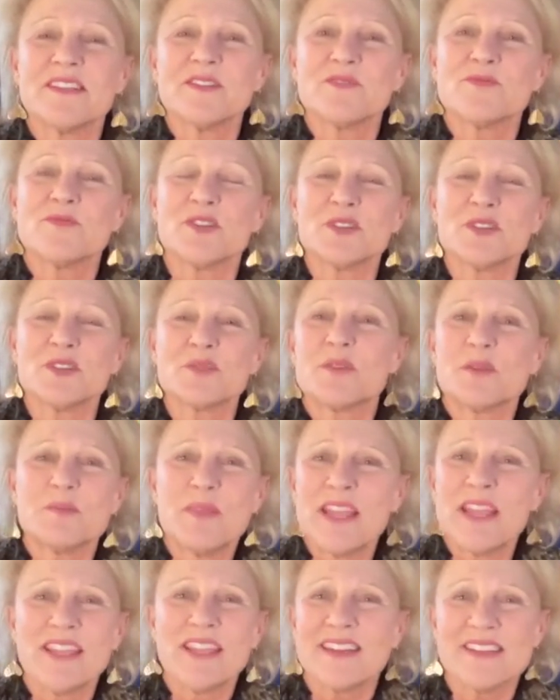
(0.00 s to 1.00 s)
a difference being
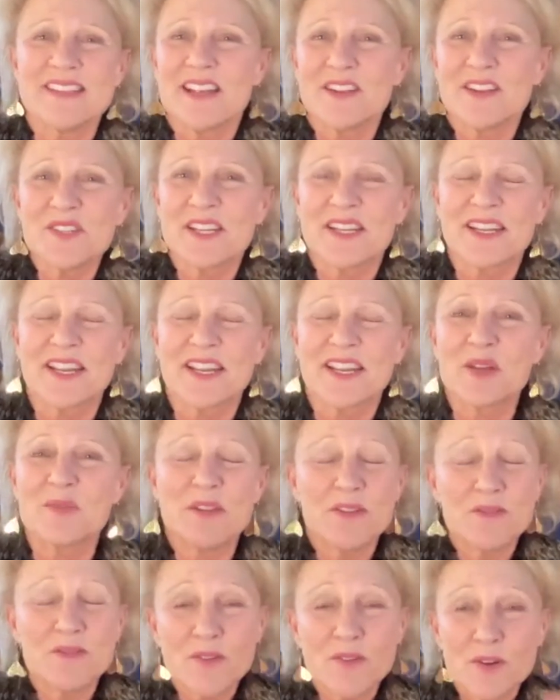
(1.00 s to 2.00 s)
made? It sounds like it can
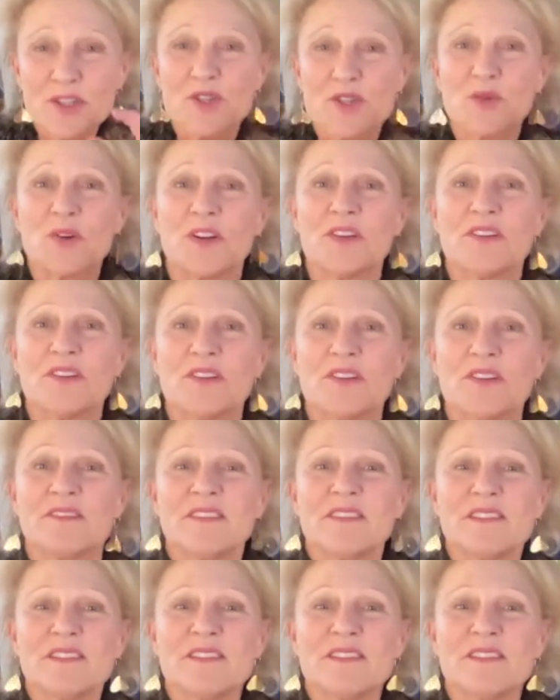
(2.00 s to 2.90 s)
be a very short